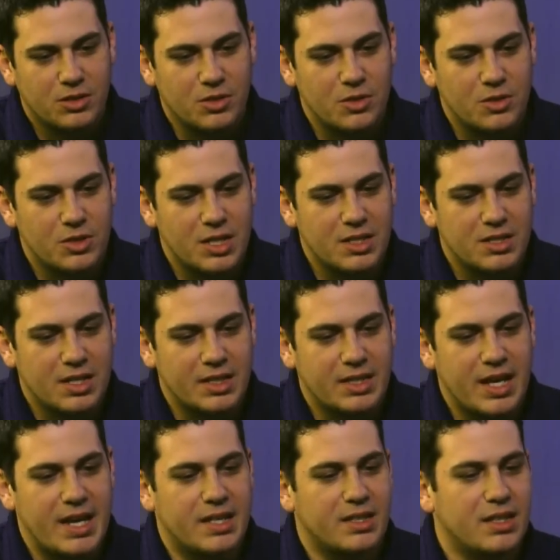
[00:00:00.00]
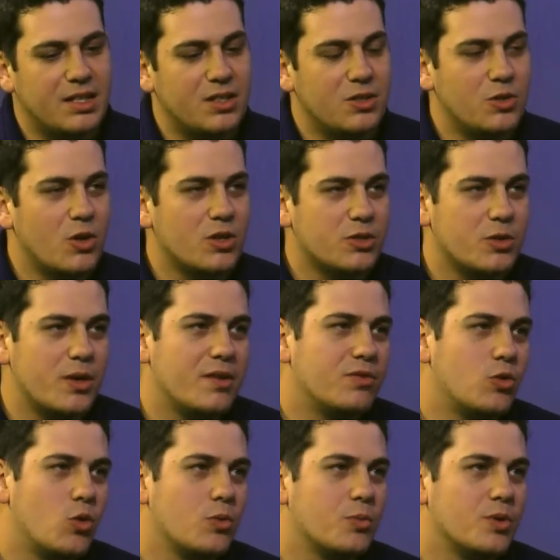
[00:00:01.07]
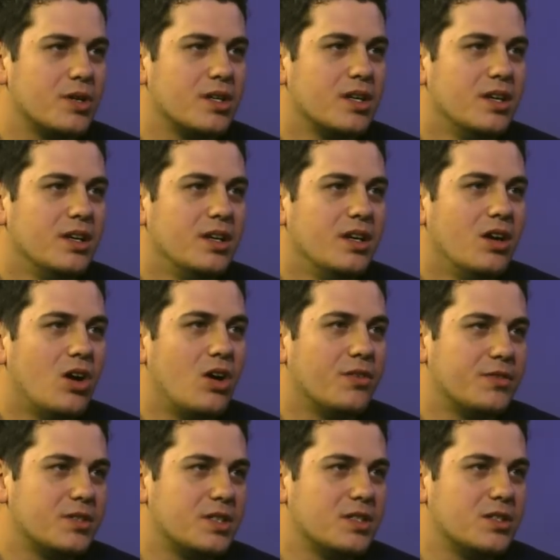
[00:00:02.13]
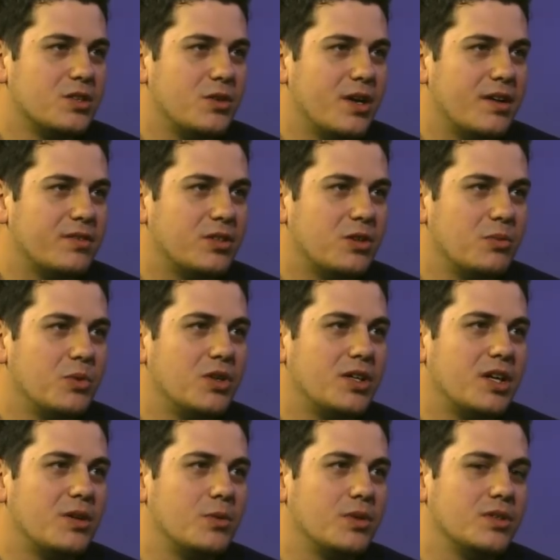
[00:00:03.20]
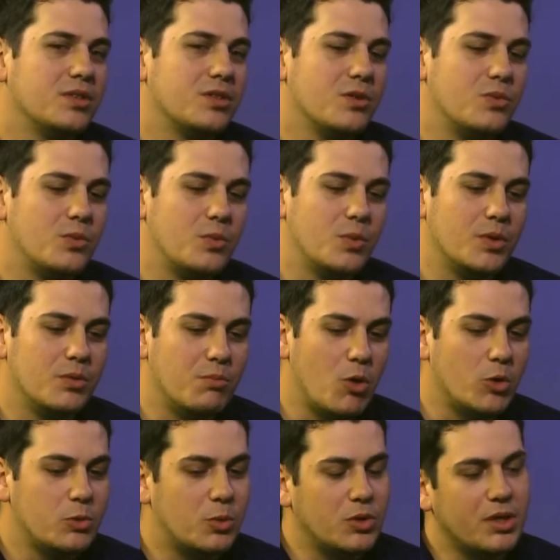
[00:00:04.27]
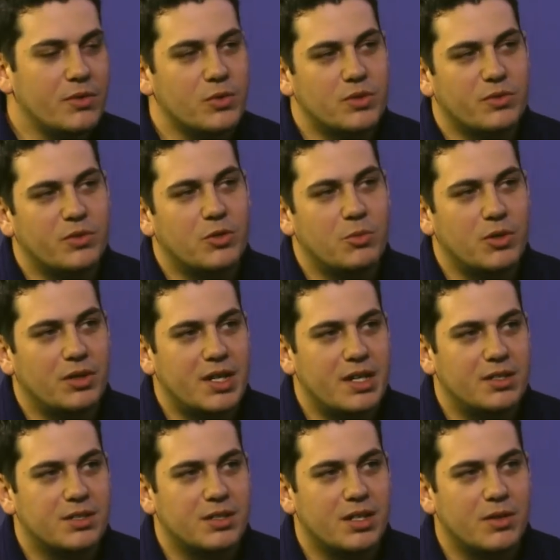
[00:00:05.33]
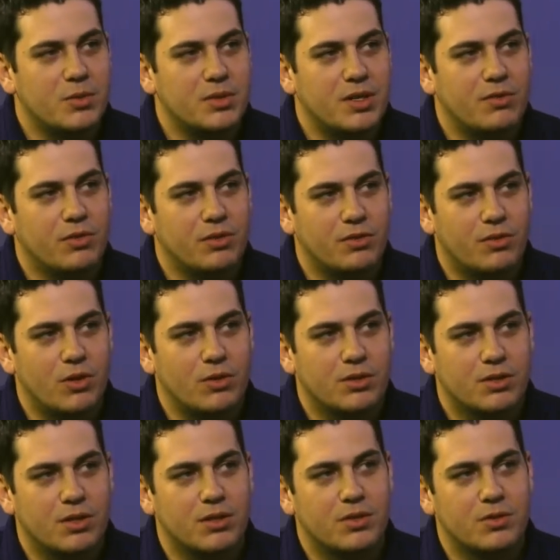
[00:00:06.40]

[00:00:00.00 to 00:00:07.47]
there's things like that, and then you also have corporate offices that you have to communicate with. So with multiple levels of communication, I would definitely focus on those